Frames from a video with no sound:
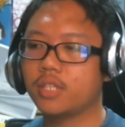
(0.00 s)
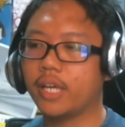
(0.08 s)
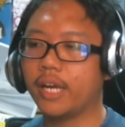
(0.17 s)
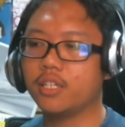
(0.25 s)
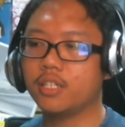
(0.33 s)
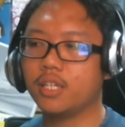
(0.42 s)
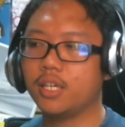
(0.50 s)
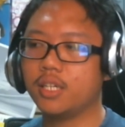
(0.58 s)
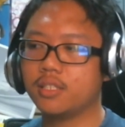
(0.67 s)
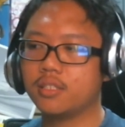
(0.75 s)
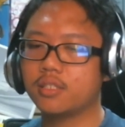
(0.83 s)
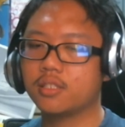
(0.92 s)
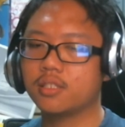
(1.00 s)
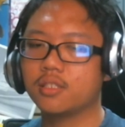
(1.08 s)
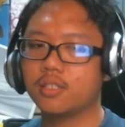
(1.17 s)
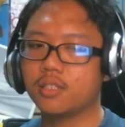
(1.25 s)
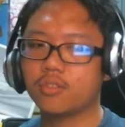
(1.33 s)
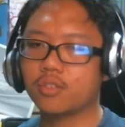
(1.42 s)

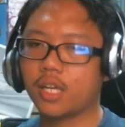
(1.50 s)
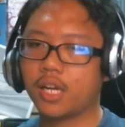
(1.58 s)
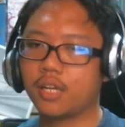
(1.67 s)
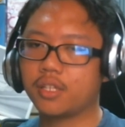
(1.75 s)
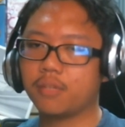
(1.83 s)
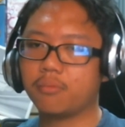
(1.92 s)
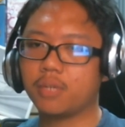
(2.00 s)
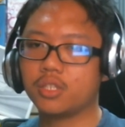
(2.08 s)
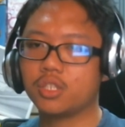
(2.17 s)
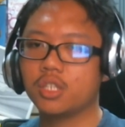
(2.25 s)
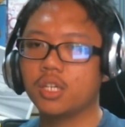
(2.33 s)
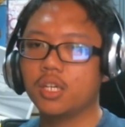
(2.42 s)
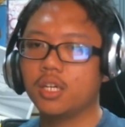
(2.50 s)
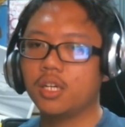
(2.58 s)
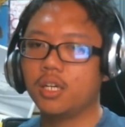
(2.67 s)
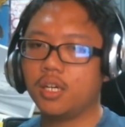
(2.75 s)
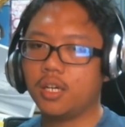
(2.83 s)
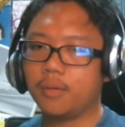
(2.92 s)
care that much.
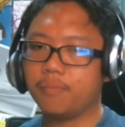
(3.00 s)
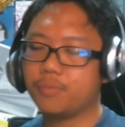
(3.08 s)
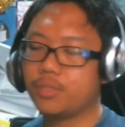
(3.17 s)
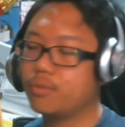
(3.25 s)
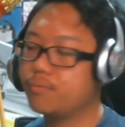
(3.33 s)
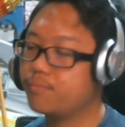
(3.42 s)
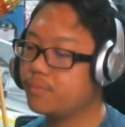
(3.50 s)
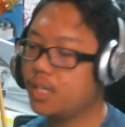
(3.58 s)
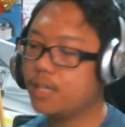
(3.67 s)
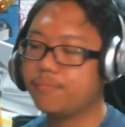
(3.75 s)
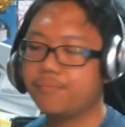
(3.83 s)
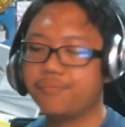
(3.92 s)
So yeah.